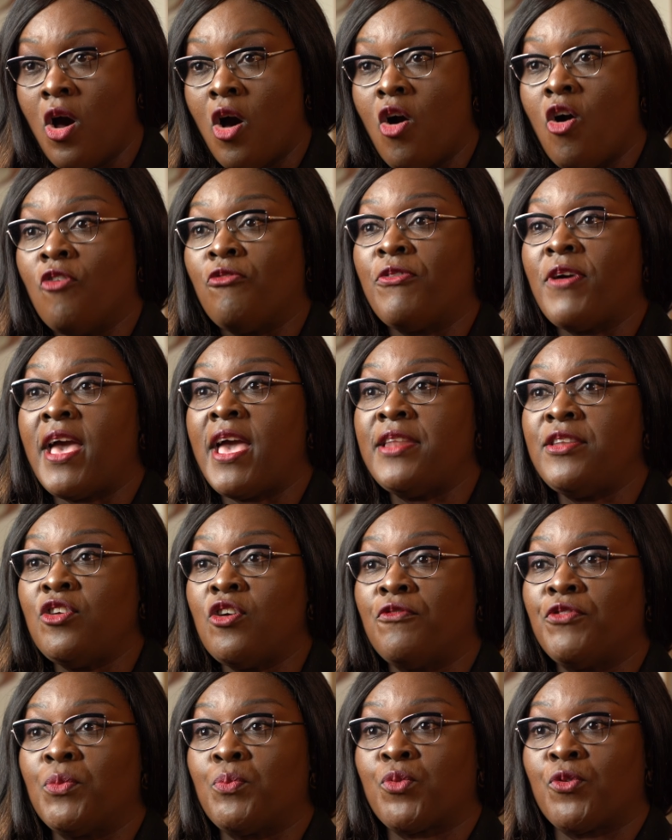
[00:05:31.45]
of any
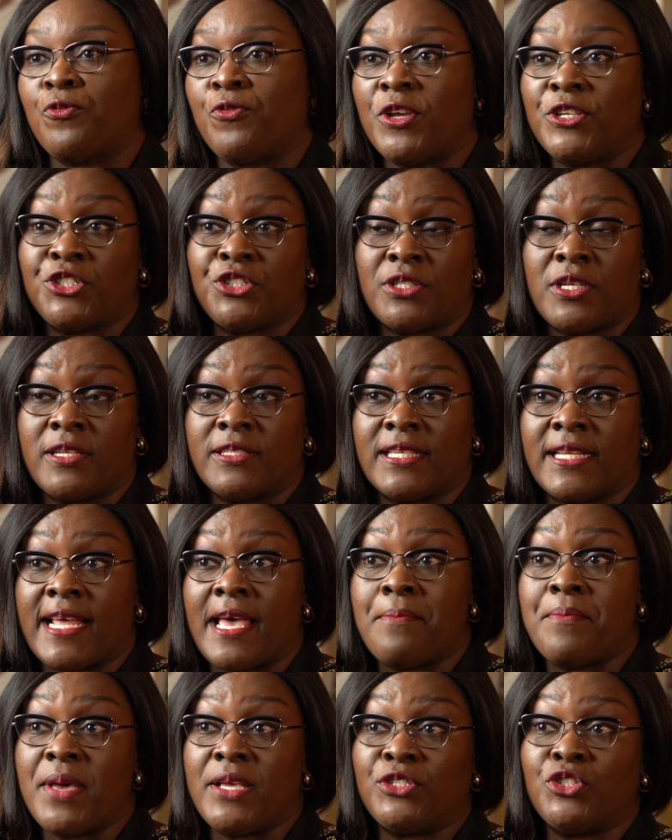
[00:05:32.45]
of the professionals that I
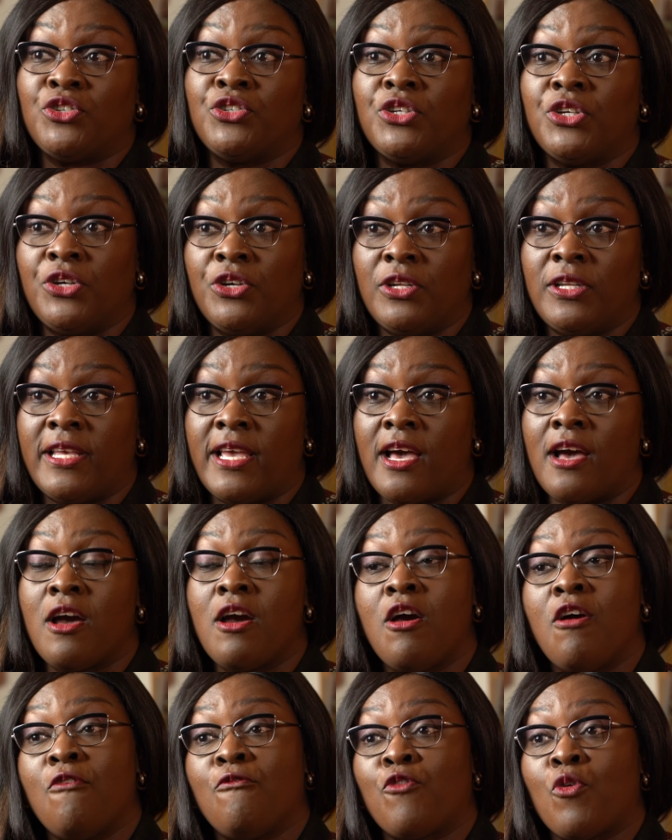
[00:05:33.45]
mentioned earlier
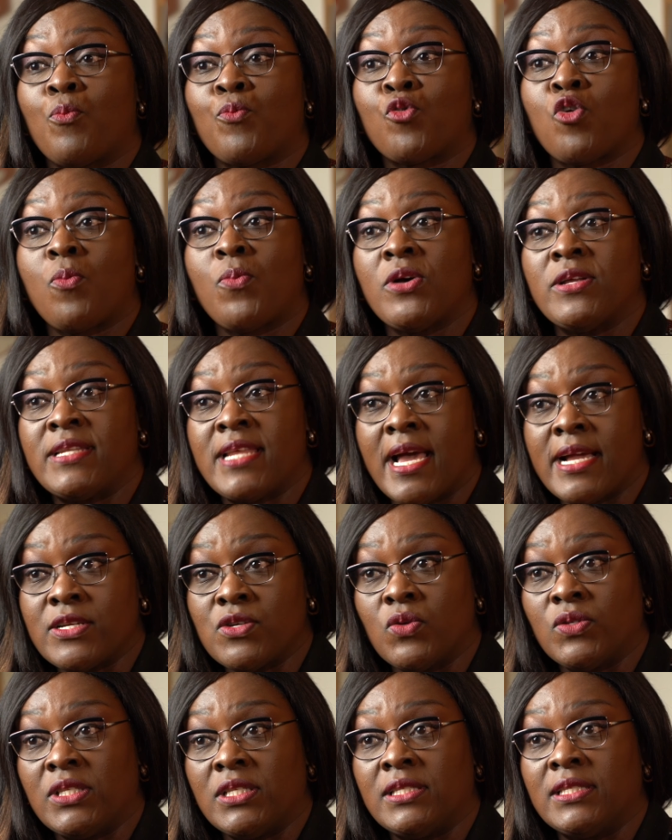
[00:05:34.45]
for proper
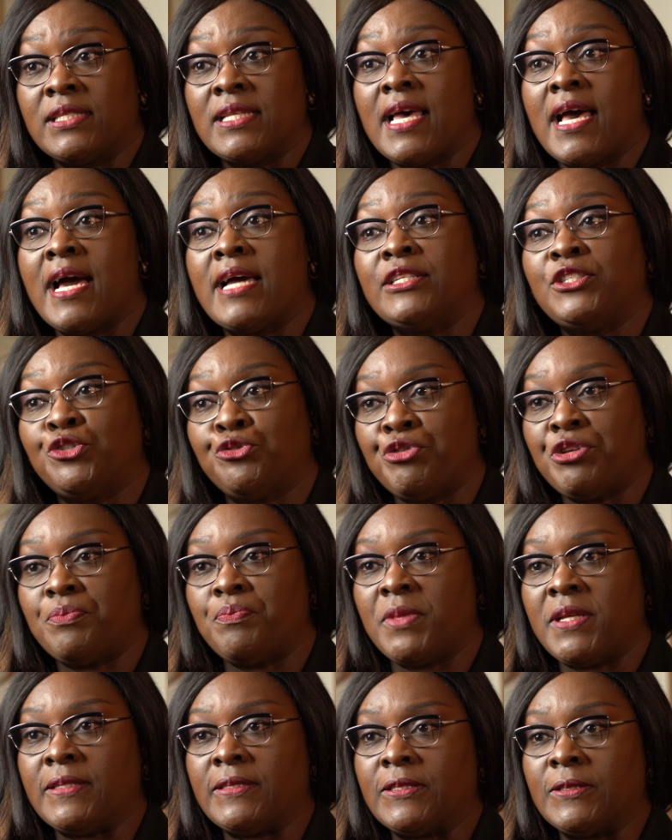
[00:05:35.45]
diagnosis and
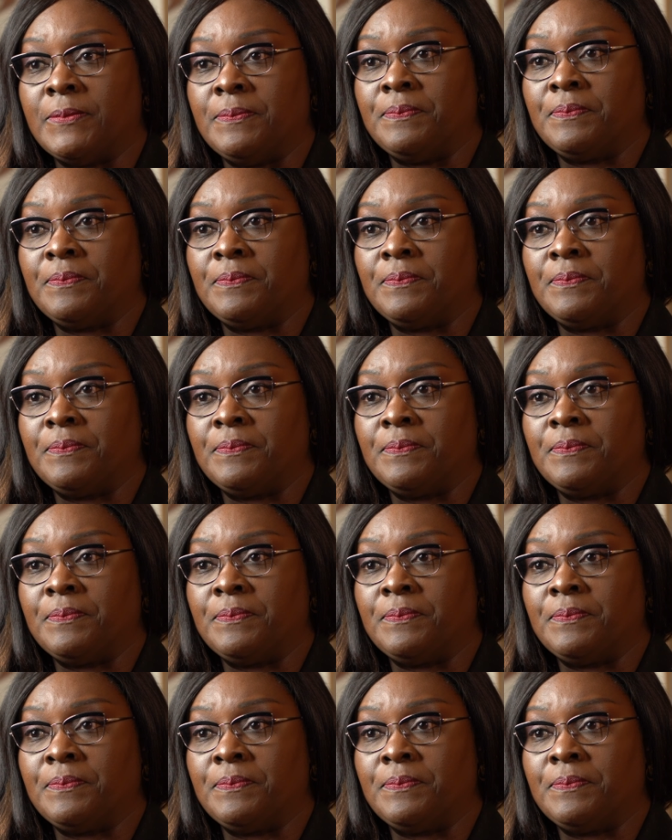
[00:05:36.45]
treatment.